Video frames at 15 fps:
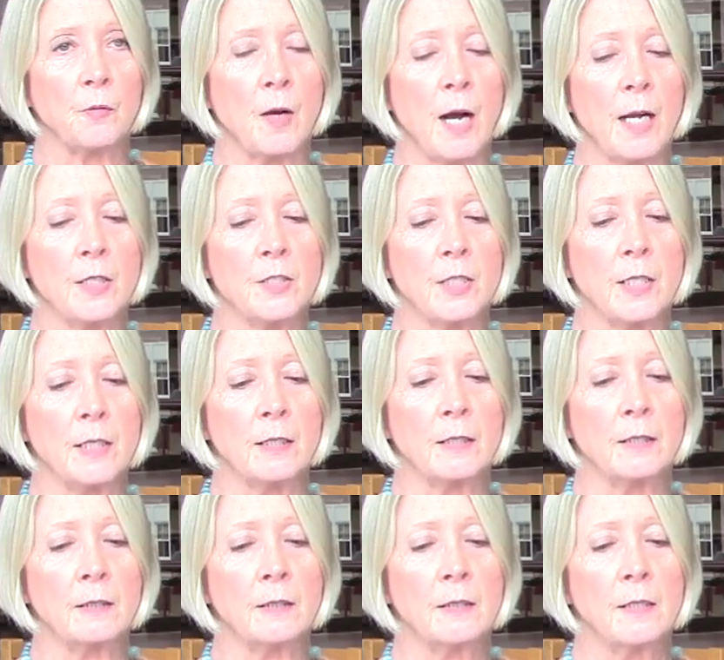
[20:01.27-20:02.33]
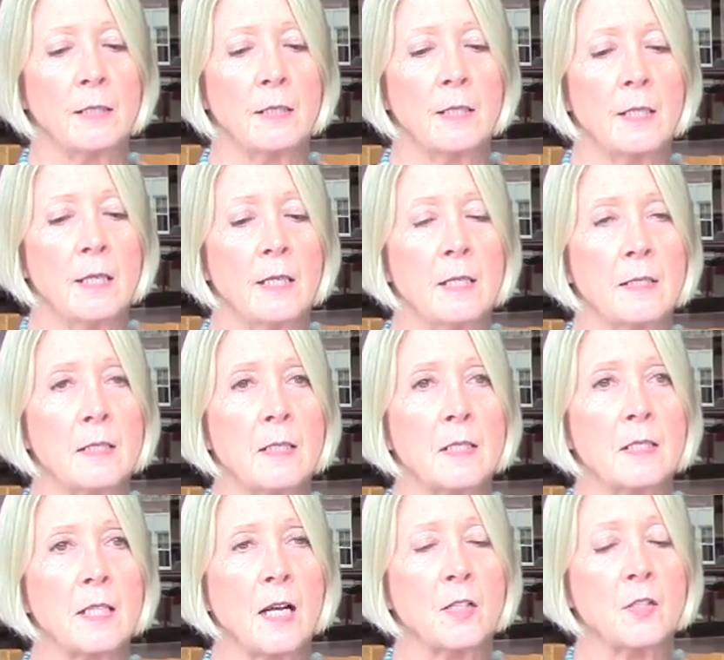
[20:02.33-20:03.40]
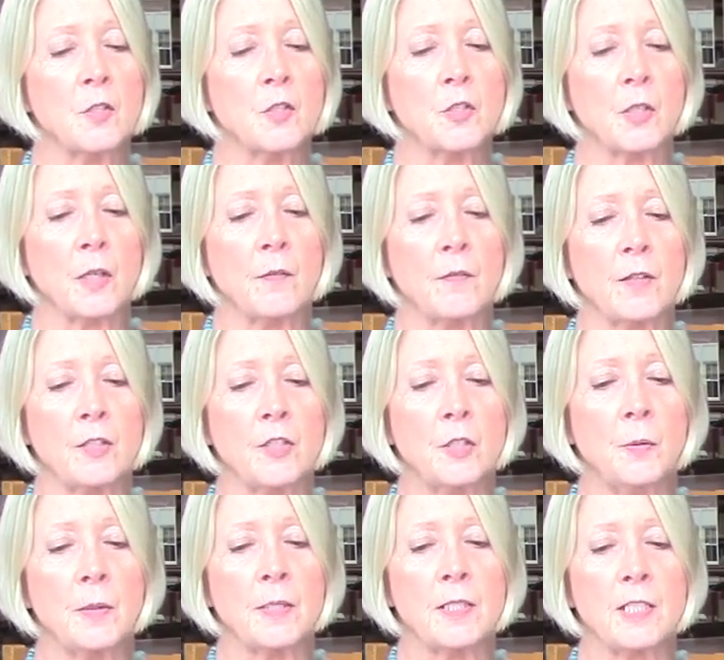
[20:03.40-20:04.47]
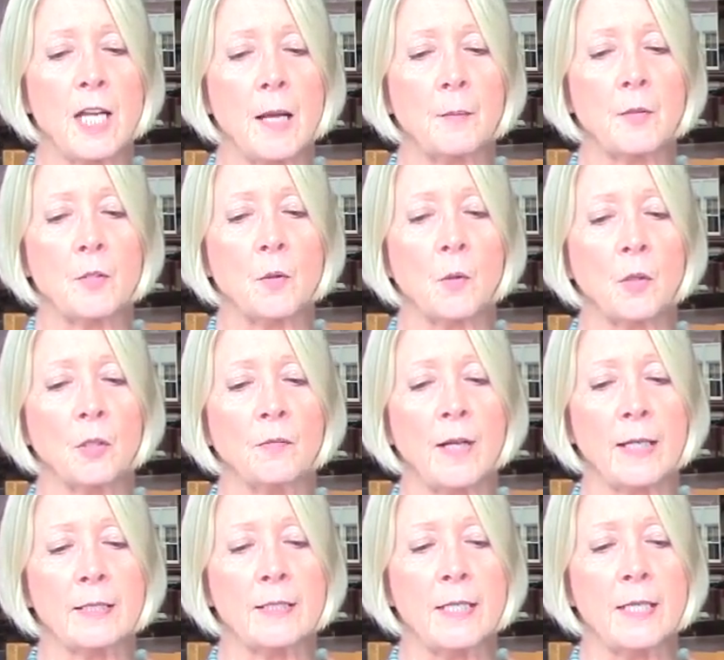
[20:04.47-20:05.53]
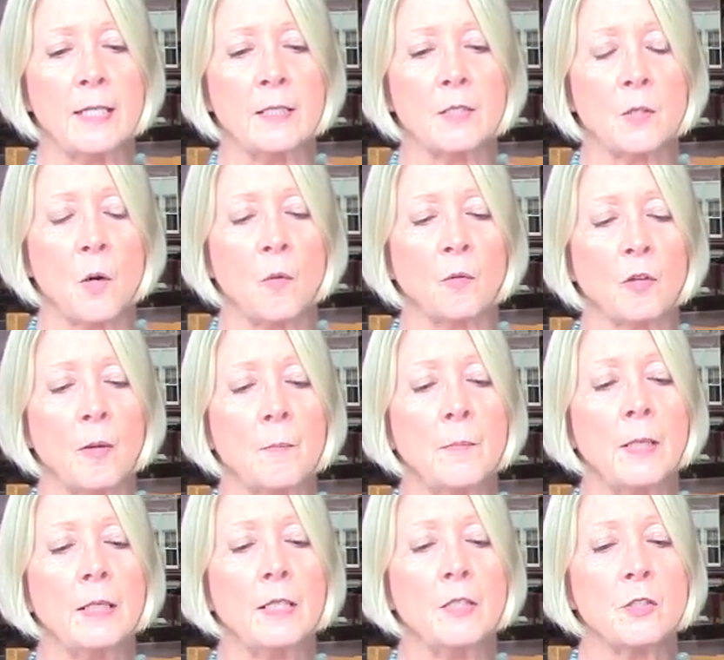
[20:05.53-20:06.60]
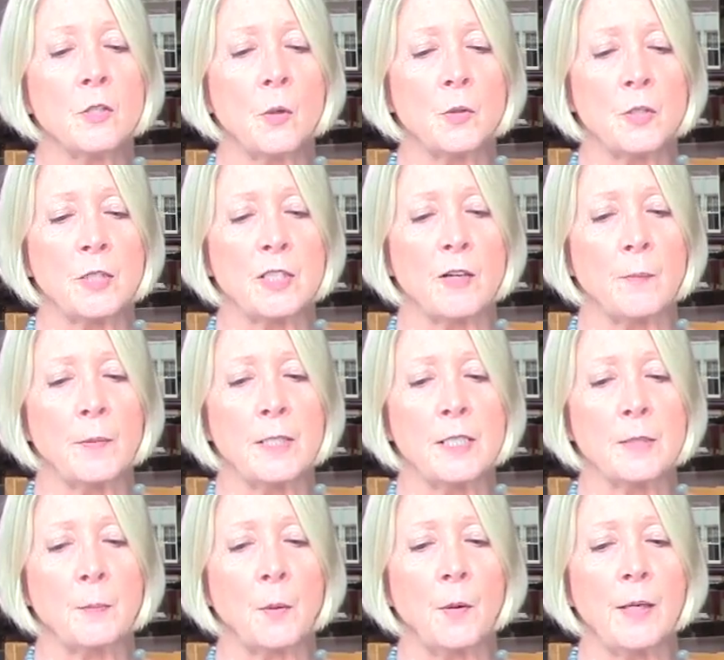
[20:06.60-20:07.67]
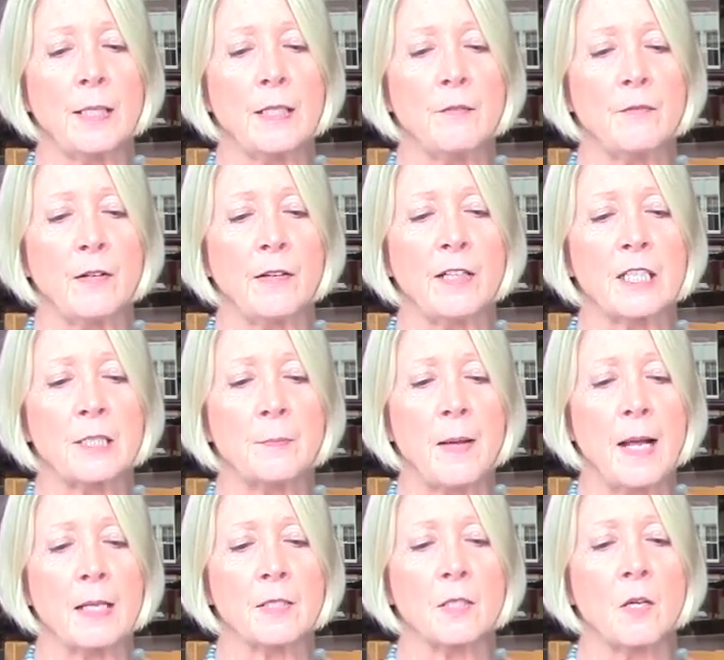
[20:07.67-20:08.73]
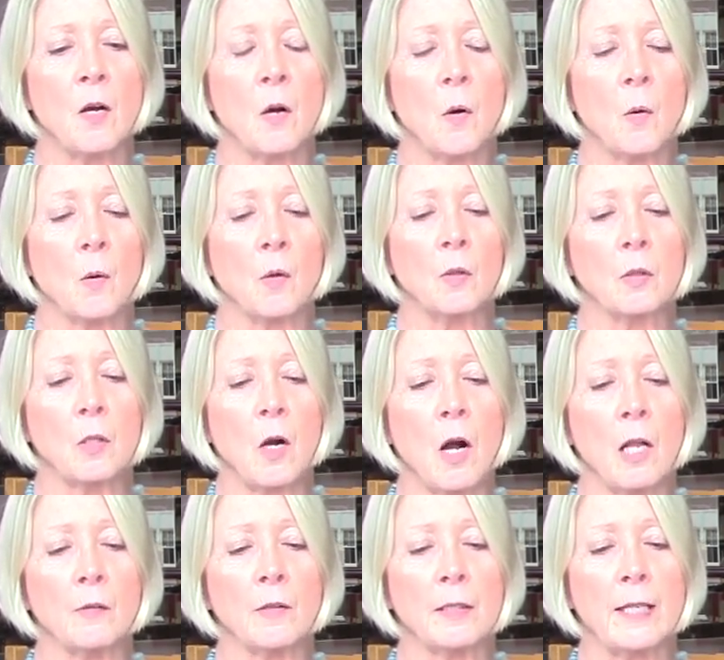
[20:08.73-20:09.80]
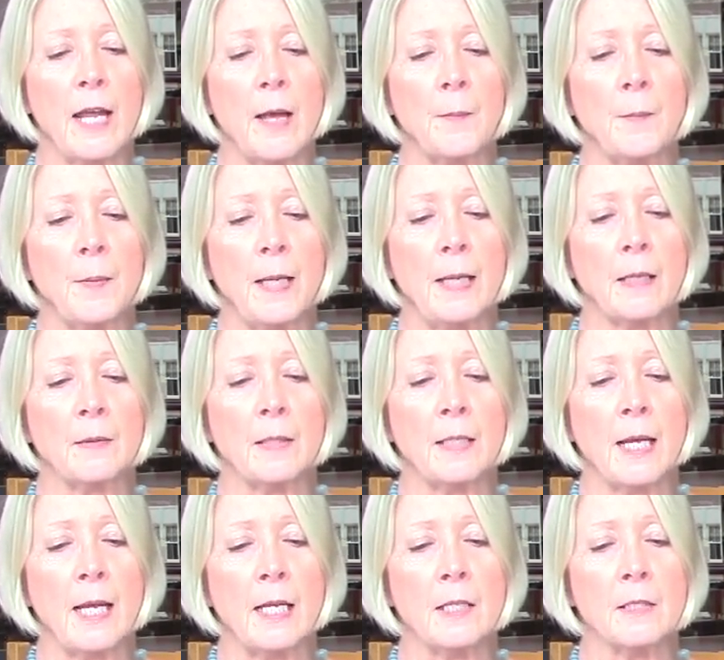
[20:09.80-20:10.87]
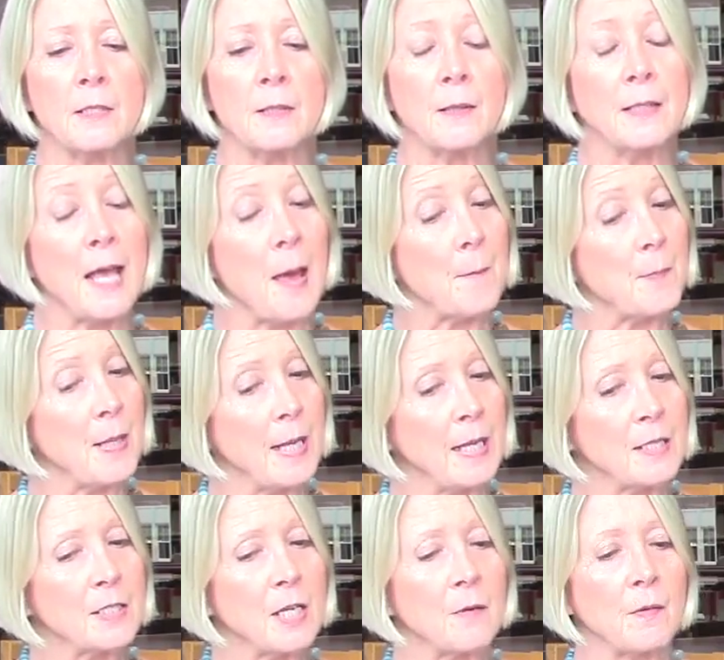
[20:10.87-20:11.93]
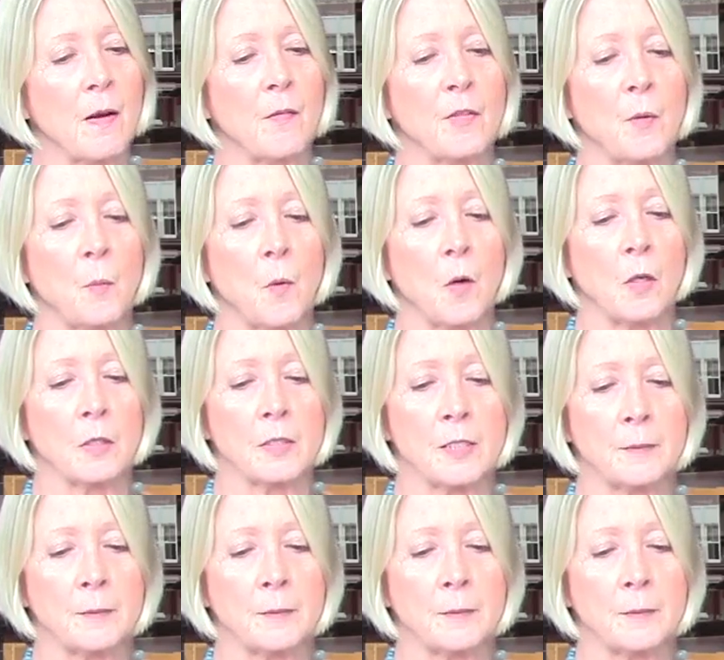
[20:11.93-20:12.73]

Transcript: hygiene. Since licensure of the 2 established oral vaccines, over 1 million doses have been deployed in various mass oral cholera campaigns around the world.